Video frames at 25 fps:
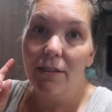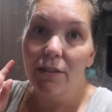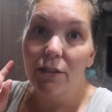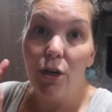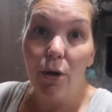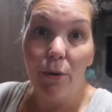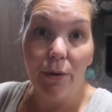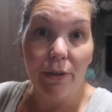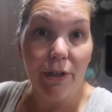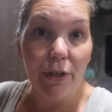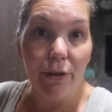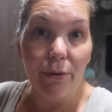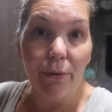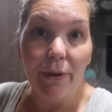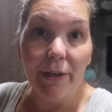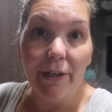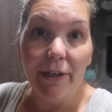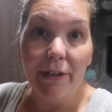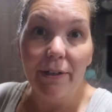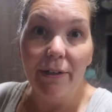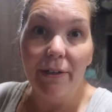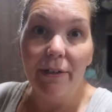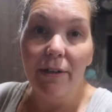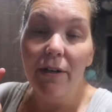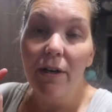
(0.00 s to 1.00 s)
coconut
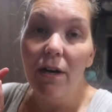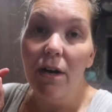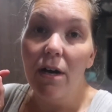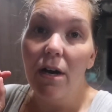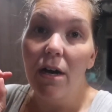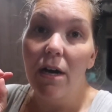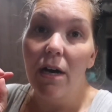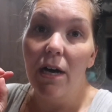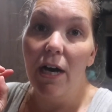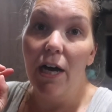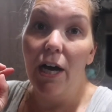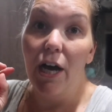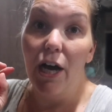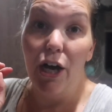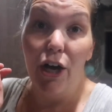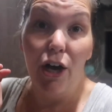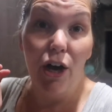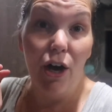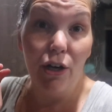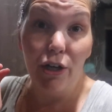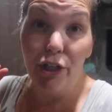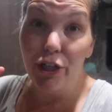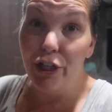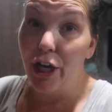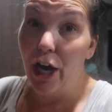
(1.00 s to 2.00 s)
oil,
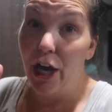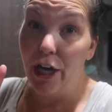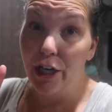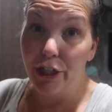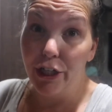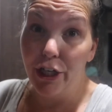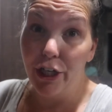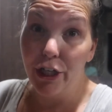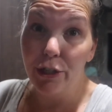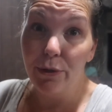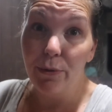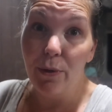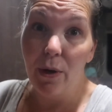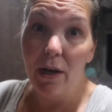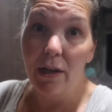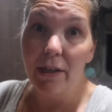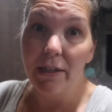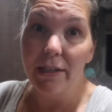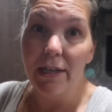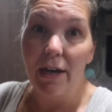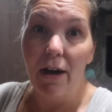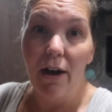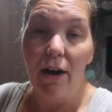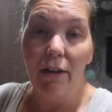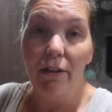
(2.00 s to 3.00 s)
a good
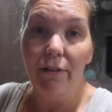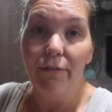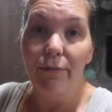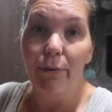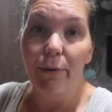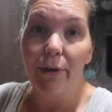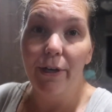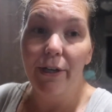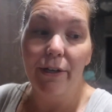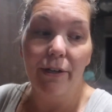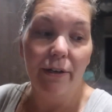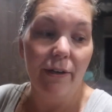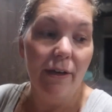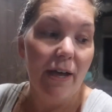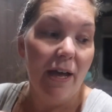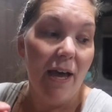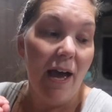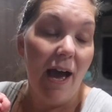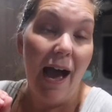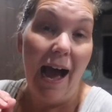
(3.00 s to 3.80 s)
quality olive oil.